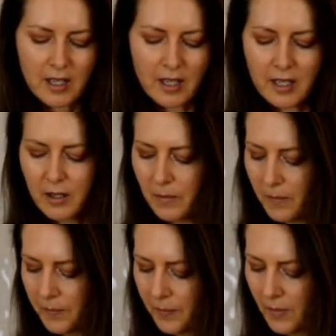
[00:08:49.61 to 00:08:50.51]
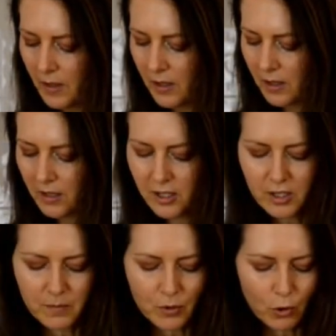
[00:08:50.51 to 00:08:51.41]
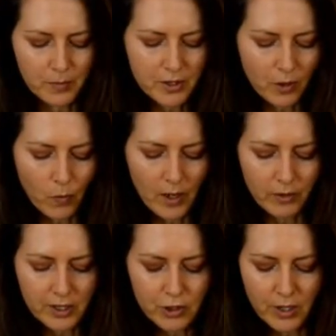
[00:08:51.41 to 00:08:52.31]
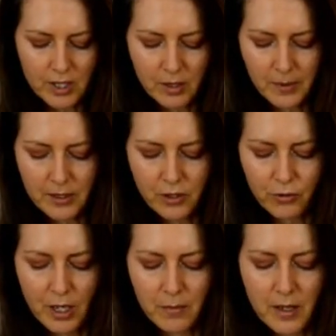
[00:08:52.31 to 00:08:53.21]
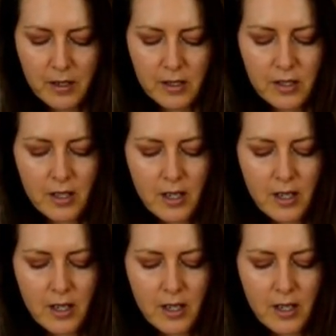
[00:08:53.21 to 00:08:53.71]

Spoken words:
It just absorbs so well. It's straight into the bloodstream, and it's